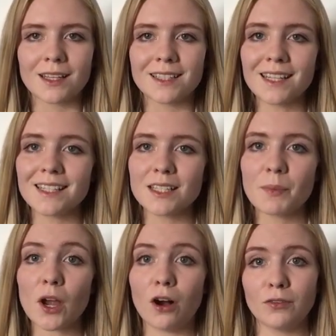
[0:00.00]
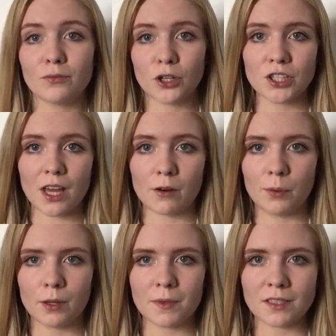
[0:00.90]
Dentists may often rush their
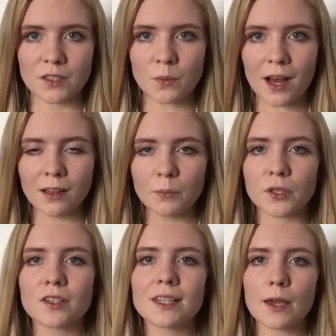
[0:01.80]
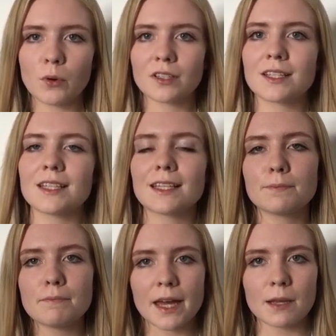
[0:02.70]
appointments as well, because they want to see as
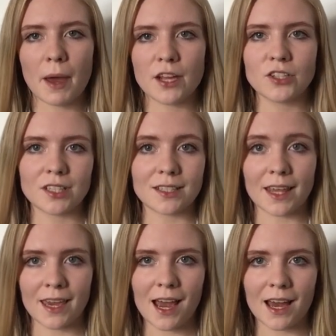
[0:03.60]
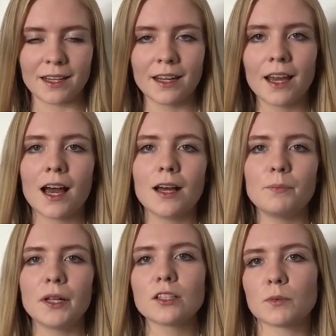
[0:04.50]
many patients as they can
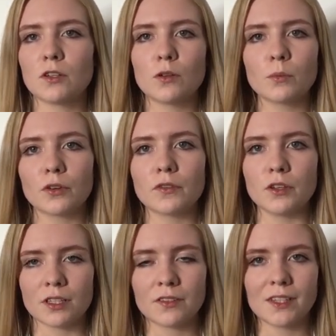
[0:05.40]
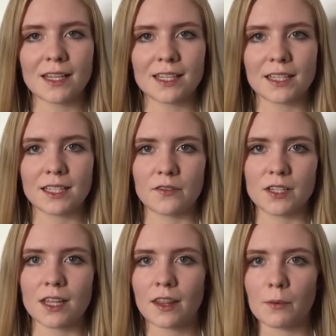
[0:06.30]
and build up the number of units of dental
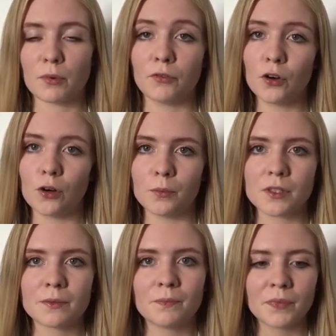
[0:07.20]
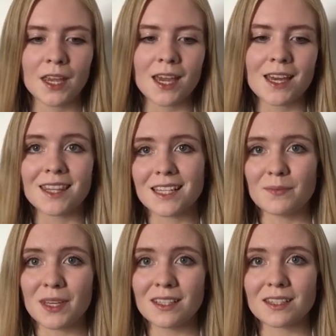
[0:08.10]
activity that they performed. This
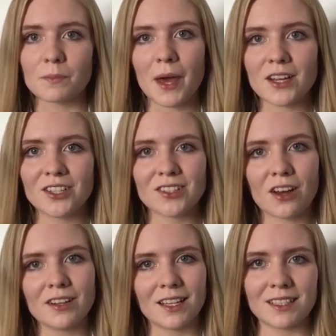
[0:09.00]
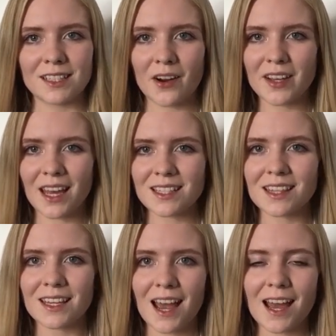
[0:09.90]
means that patients aren't necessarily getting
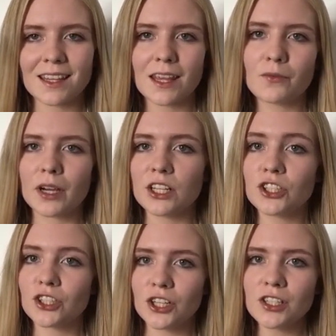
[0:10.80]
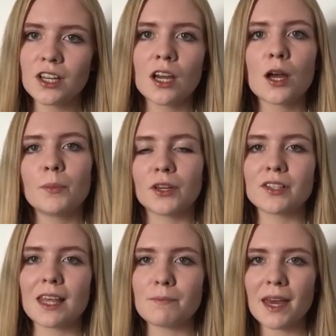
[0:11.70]
the care that they really should,
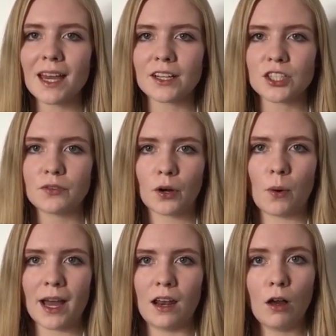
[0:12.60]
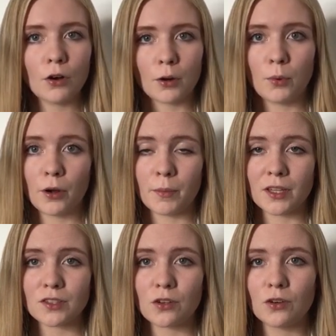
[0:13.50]
because they may actually require longer
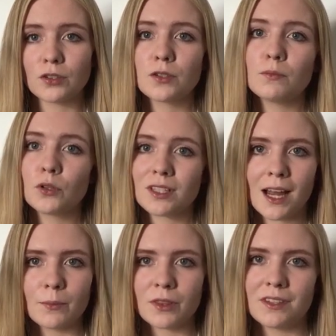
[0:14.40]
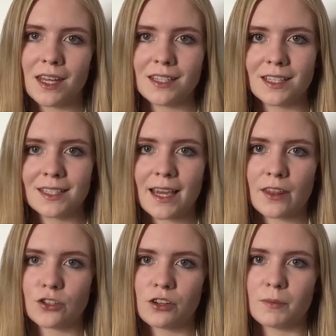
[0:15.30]
appointments or some more time with the dentist to get
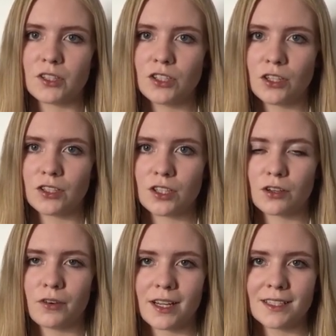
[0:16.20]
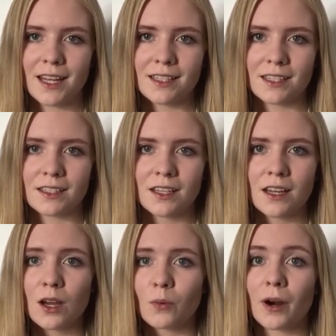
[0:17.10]
the treatments done to the correct standard,
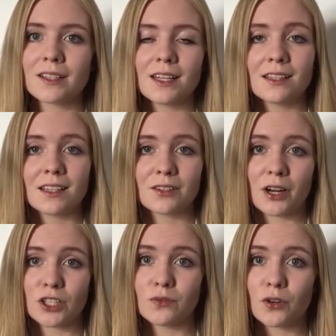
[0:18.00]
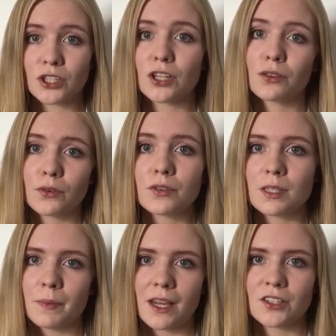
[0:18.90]
whereas dentists are actually rushing through
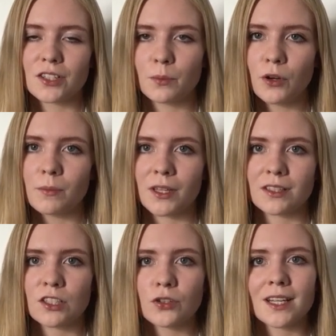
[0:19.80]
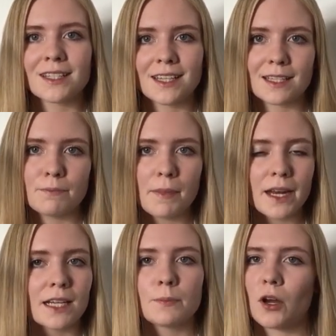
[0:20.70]
these patients' appointments to try and see as
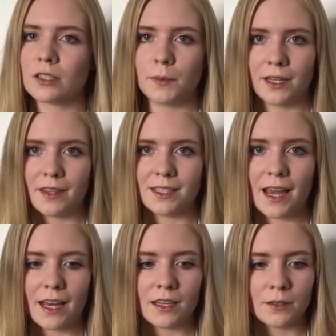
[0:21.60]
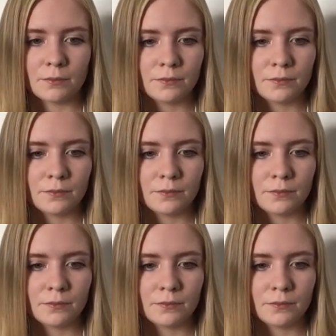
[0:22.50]
many as possible in the day.